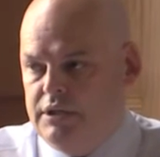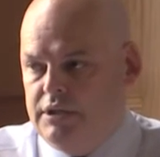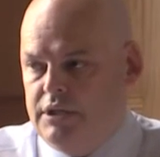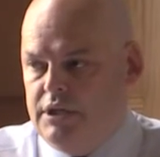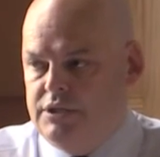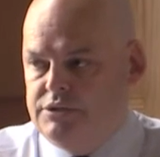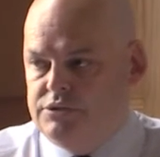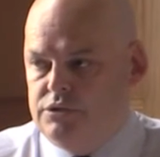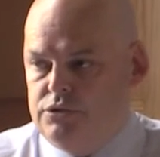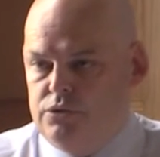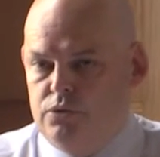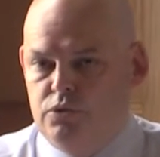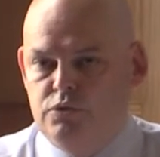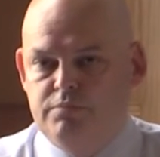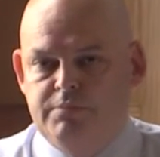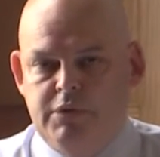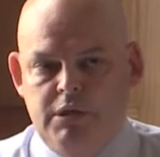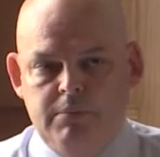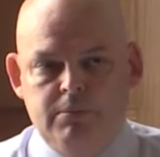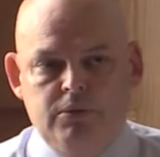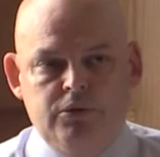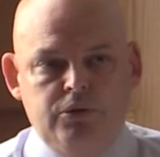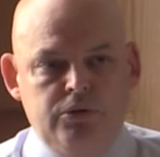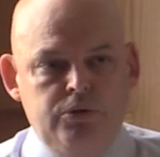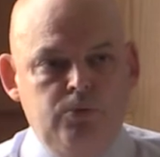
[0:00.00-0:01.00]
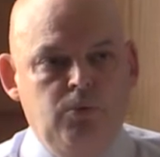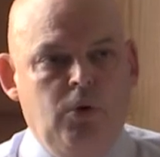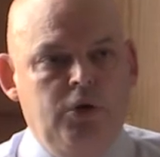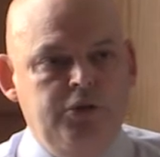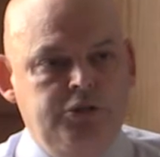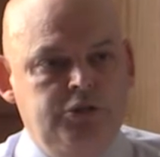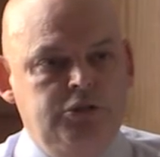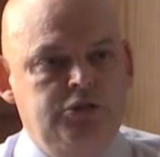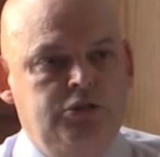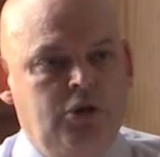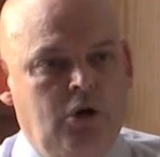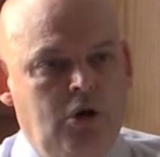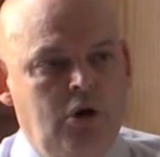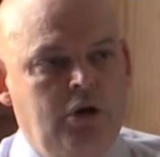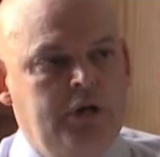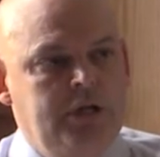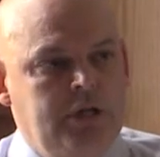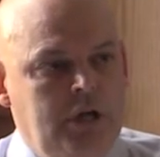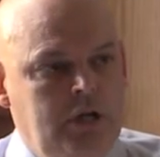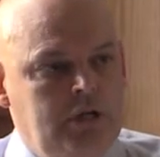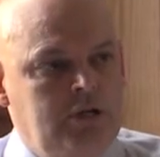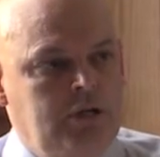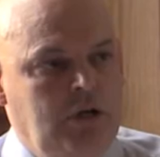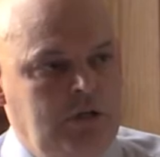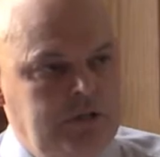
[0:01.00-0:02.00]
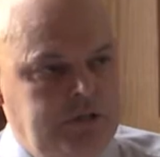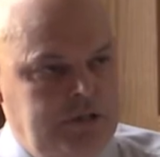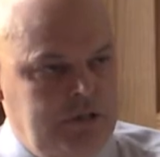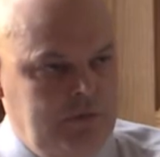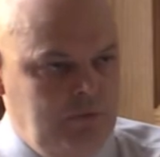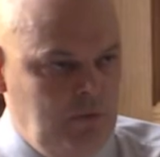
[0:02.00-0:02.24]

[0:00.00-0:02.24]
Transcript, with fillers: is that those people who want to talk a culture